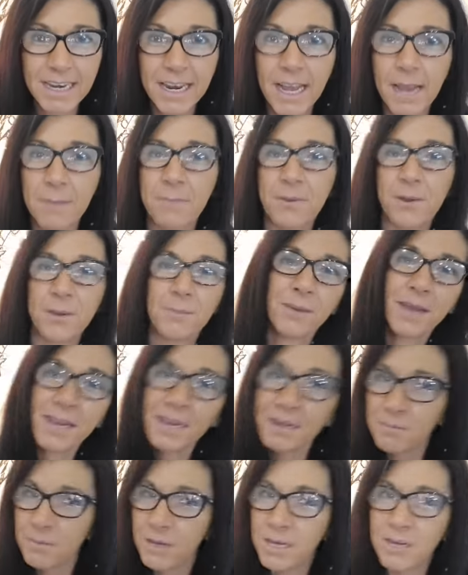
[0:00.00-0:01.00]
I put
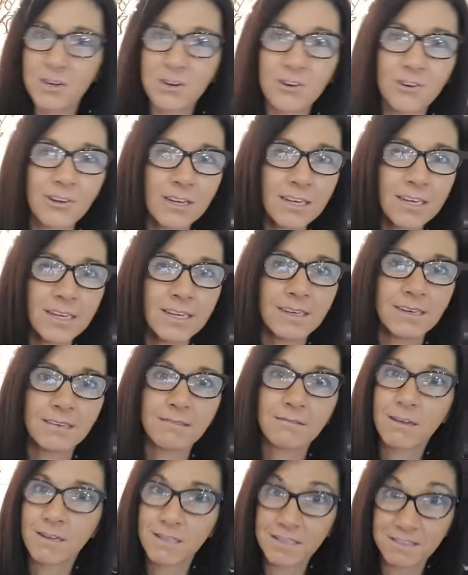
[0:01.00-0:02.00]
peanut butter on
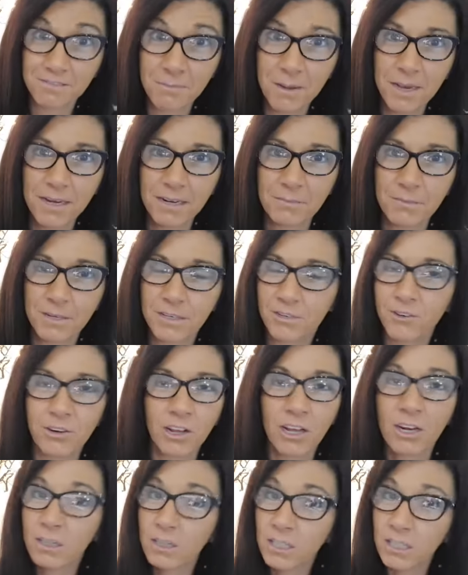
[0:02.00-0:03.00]
it, lots of peanut butter,
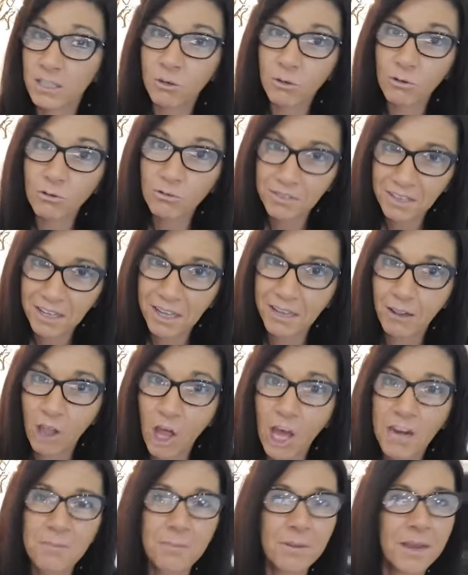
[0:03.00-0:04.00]
not a little, a
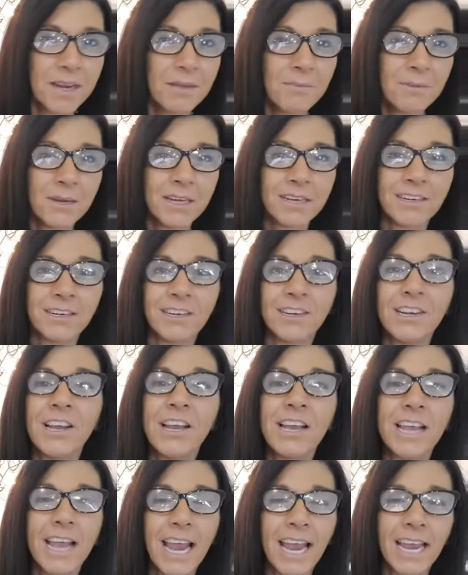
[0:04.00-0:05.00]
lot of peanut butter,
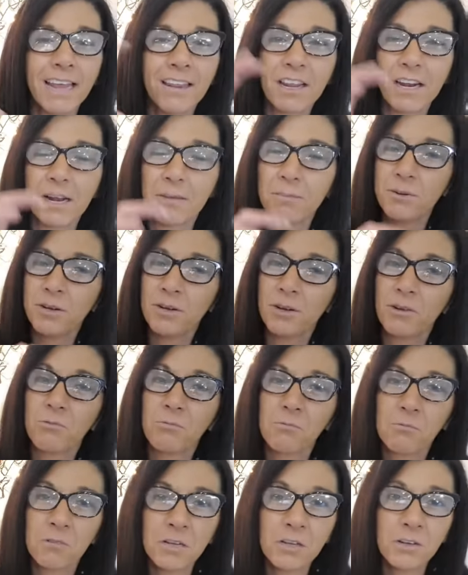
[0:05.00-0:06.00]
and then I put
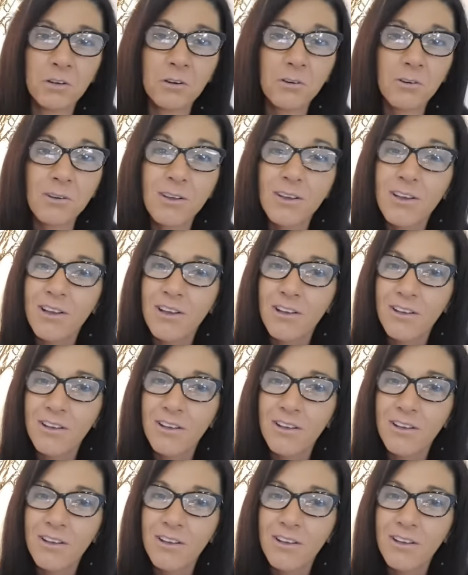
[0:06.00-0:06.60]
real,